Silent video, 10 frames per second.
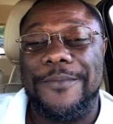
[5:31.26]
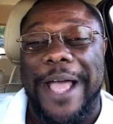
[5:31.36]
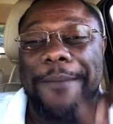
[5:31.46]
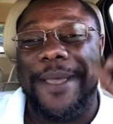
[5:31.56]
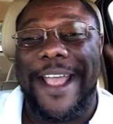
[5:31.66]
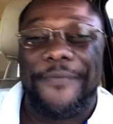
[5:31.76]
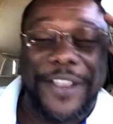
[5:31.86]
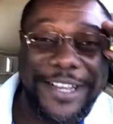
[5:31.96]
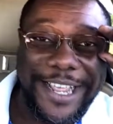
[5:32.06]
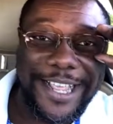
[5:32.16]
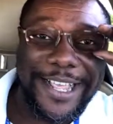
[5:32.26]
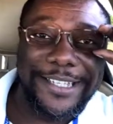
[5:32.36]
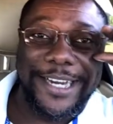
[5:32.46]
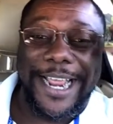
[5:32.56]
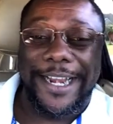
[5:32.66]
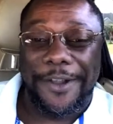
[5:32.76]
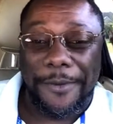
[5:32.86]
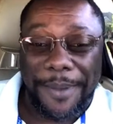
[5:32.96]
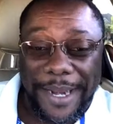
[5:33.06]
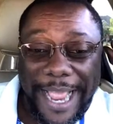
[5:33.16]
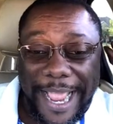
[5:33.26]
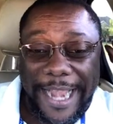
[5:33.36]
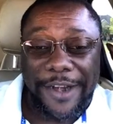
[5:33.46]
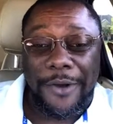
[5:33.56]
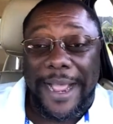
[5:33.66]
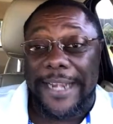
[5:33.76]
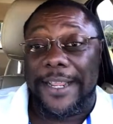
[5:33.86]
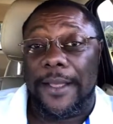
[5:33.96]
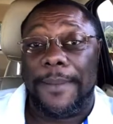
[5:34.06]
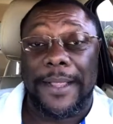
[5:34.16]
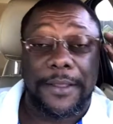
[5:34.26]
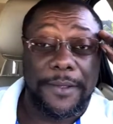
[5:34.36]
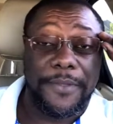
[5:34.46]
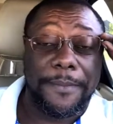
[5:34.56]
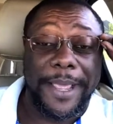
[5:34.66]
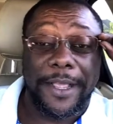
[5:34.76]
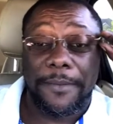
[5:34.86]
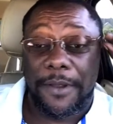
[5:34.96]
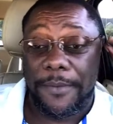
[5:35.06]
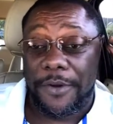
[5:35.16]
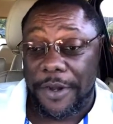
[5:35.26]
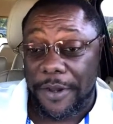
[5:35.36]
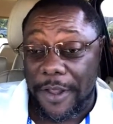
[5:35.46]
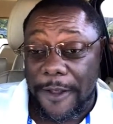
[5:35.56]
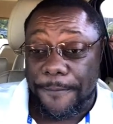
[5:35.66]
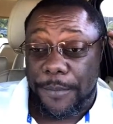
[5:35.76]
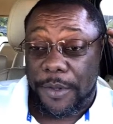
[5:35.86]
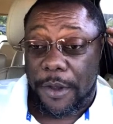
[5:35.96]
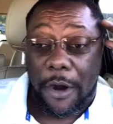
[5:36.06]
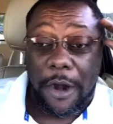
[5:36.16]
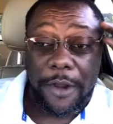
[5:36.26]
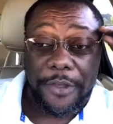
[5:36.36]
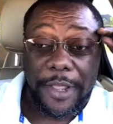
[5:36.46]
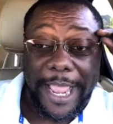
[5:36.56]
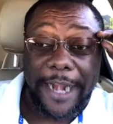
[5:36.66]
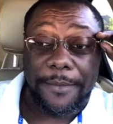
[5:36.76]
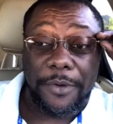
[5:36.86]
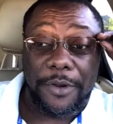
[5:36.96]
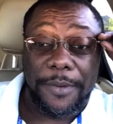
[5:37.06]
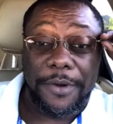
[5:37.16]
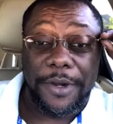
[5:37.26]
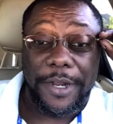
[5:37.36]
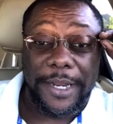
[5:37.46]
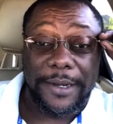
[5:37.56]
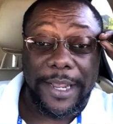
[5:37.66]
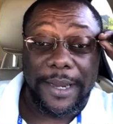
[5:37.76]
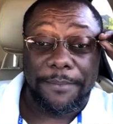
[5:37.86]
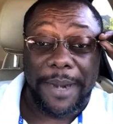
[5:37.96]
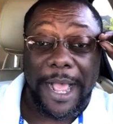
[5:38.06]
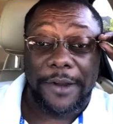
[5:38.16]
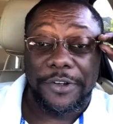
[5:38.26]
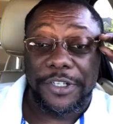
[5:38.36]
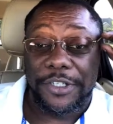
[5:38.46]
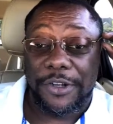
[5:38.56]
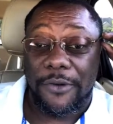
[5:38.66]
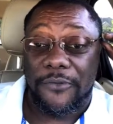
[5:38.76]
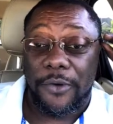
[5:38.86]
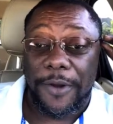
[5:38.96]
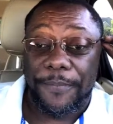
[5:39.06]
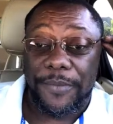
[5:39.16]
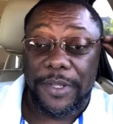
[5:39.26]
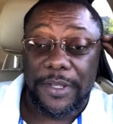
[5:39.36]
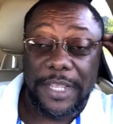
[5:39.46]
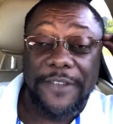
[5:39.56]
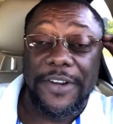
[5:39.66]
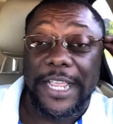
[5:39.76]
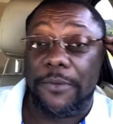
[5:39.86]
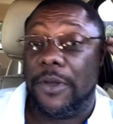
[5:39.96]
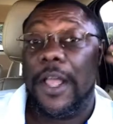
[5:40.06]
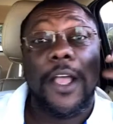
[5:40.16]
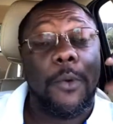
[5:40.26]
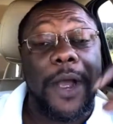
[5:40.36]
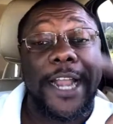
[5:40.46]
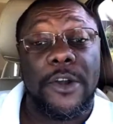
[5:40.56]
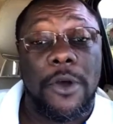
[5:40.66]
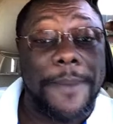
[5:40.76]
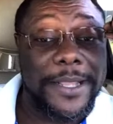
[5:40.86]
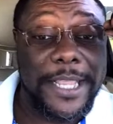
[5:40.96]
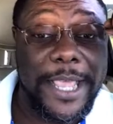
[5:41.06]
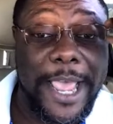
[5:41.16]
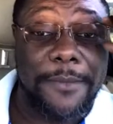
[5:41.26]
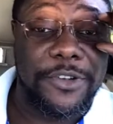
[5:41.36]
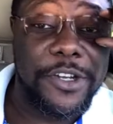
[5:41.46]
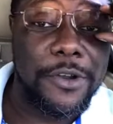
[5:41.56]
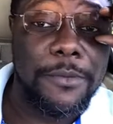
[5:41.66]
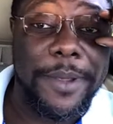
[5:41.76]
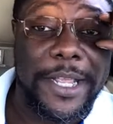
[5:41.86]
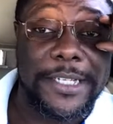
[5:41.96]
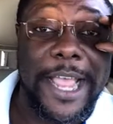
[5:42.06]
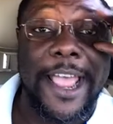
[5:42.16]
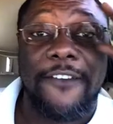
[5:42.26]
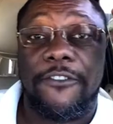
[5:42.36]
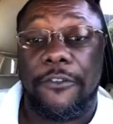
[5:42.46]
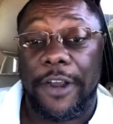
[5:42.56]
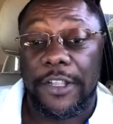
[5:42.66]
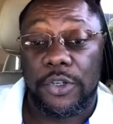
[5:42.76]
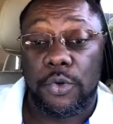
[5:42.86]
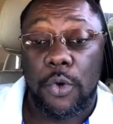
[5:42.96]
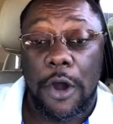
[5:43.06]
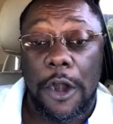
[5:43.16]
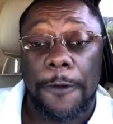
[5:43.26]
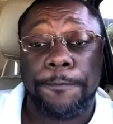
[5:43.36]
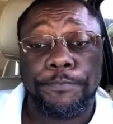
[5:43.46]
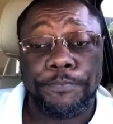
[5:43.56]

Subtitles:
I may have to dig into that a little bit. I had no idea about the makeup community or the animal community and bloggers and so forth. I know about the gamers a little bit because I have friends who are